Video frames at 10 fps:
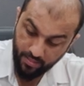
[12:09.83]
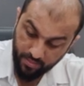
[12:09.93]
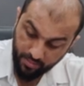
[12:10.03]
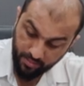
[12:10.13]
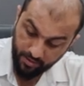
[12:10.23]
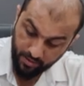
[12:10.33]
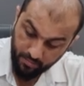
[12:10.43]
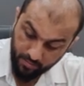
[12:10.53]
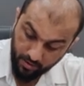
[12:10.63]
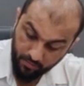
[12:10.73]
and the
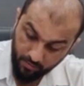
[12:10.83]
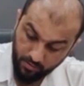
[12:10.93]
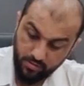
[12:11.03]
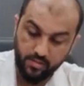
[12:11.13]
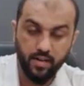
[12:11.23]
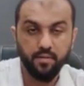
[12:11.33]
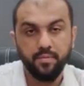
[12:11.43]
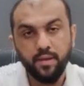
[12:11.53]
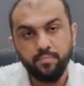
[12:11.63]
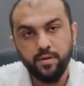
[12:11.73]
number of goods that are
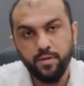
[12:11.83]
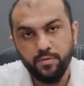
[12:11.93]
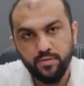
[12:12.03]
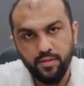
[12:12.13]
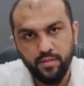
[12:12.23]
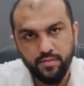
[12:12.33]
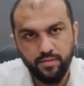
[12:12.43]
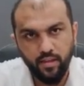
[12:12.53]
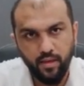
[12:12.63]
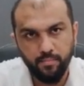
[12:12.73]
being produced are the
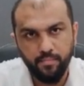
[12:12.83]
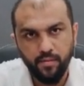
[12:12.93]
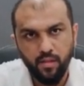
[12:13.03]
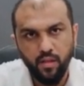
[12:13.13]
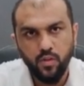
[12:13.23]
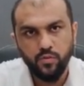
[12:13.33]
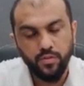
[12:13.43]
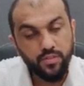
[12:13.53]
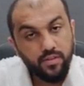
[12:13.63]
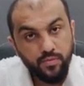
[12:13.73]
same.
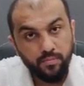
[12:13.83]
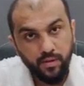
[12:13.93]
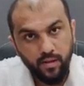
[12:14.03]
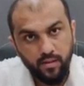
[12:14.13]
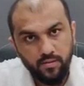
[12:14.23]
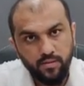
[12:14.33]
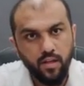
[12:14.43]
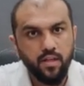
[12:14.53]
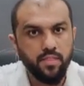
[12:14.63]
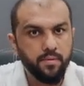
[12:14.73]
So this
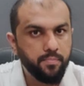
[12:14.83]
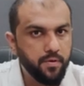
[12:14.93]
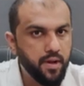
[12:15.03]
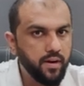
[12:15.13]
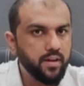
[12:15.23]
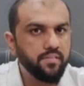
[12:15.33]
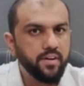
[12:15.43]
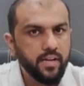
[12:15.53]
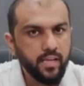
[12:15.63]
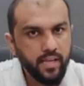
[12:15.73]
means the
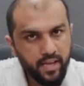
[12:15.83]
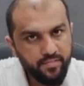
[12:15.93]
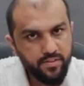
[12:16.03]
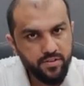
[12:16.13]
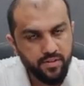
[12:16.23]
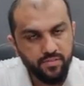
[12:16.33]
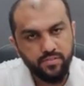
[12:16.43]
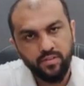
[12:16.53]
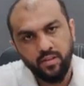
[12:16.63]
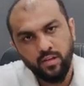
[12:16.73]
productivity,
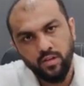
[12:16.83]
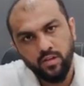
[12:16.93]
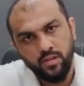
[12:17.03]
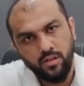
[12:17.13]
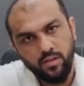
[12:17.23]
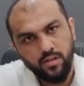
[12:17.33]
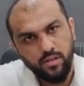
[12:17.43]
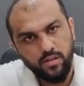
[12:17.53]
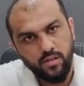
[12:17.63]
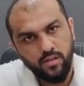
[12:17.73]
efficiency
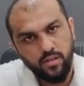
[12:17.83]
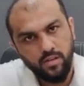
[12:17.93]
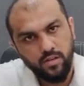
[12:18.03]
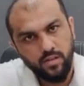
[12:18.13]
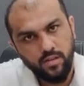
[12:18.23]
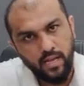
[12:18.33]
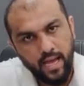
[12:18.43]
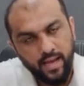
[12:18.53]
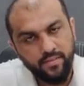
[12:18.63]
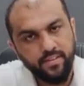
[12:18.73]

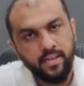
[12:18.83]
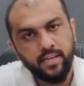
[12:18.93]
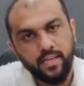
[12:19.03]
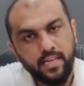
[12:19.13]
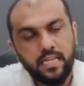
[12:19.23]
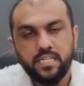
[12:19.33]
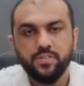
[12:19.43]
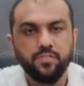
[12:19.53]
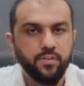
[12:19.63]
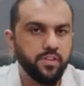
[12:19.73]
have
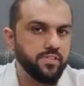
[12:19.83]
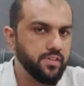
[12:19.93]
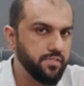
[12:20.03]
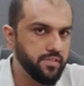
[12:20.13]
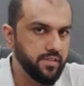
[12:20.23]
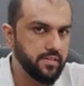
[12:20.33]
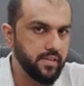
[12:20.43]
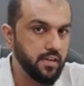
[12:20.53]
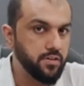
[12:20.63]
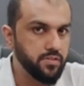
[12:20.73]
increased for the services
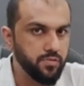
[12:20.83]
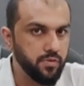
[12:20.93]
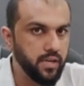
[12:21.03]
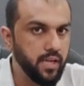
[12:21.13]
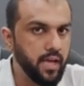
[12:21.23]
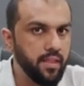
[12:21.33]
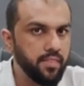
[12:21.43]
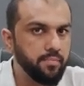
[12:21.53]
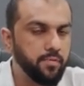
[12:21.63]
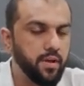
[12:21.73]
sectors only
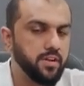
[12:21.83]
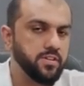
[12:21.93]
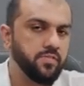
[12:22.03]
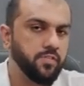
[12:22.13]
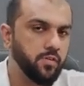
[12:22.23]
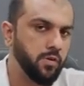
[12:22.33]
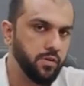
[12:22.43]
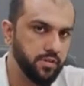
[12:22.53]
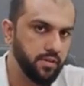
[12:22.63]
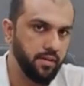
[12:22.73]
and the production for
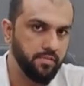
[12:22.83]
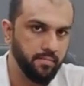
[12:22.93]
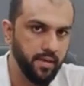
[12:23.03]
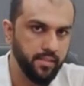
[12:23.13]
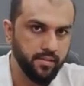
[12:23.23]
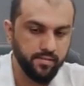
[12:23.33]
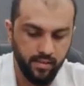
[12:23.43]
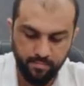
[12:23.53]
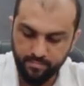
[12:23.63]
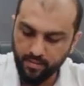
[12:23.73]
goods have remained the
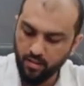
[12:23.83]
same.